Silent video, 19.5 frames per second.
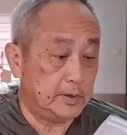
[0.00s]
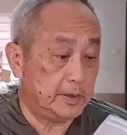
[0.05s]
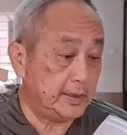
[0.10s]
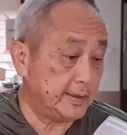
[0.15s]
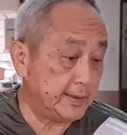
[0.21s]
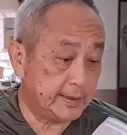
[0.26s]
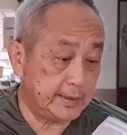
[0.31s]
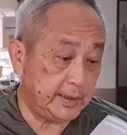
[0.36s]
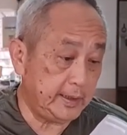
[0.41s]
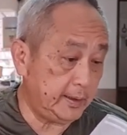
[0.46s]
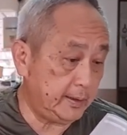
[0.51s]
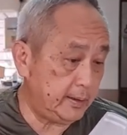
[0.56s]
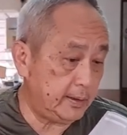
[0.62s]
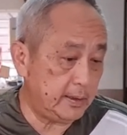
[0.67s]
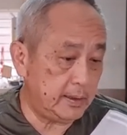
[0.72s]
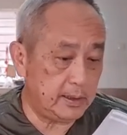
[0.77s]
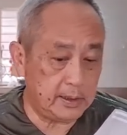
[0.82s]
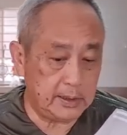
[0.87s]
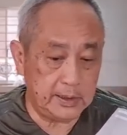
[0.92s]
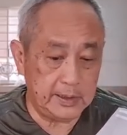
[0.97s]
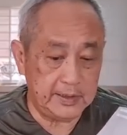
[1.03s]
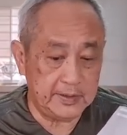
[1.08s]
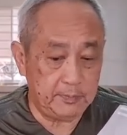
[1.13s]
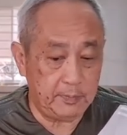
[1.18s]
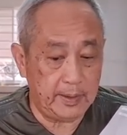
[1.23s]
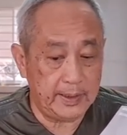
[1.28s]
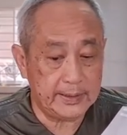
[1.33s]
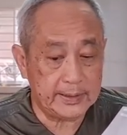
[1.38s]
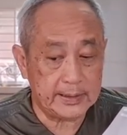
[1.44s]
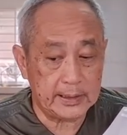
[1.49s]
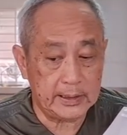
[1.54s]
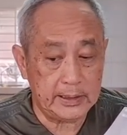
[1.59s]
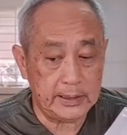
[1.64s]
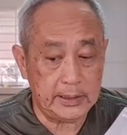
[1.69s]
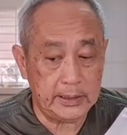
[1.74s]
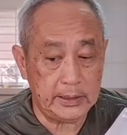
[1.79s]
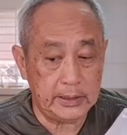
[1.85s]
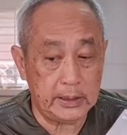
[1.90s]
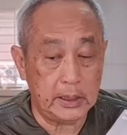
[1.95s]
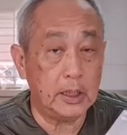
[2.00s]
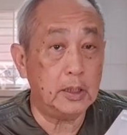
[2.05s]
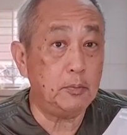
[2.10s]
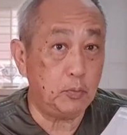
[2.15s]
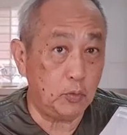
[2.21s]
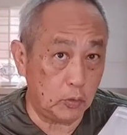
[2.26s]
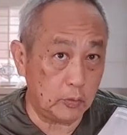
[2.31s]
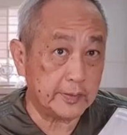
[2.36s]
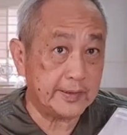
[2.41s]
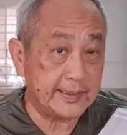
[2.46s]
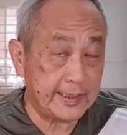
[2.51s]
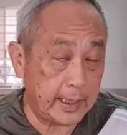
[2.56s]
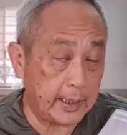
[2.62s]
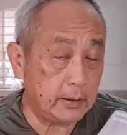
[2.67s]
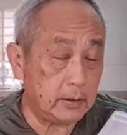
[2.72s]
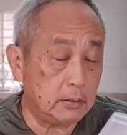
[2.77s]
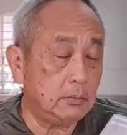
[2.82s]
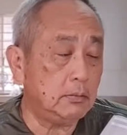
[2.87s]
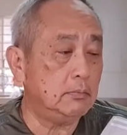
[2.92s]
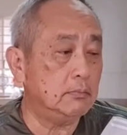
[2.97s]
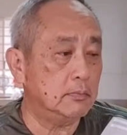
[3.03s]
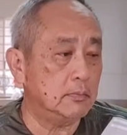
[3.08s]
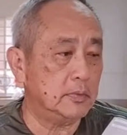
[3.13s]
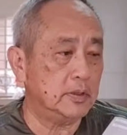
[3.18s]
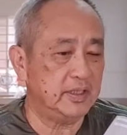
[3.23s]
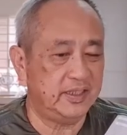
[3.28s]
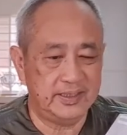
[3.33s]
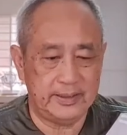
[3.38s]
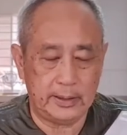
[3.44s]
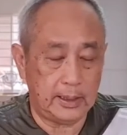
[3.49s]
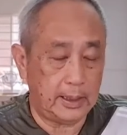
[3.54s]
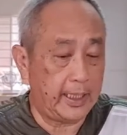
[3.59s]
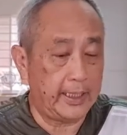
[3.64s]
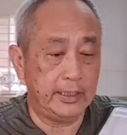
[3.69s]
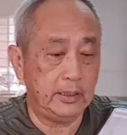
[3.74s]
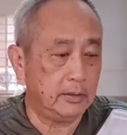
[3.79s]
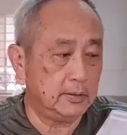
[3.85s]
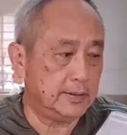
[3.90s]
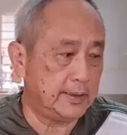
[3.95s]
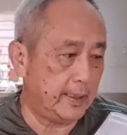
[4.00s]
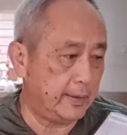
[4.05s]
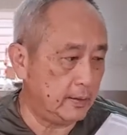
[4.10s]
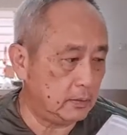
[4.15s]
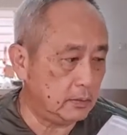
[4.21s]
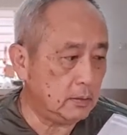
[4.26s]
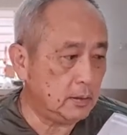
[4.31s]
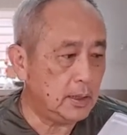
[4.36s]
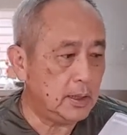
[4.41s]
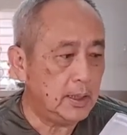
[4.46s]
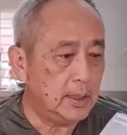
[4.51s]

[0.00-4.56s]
The seat is basically a broke saddle. It's a leather saddle.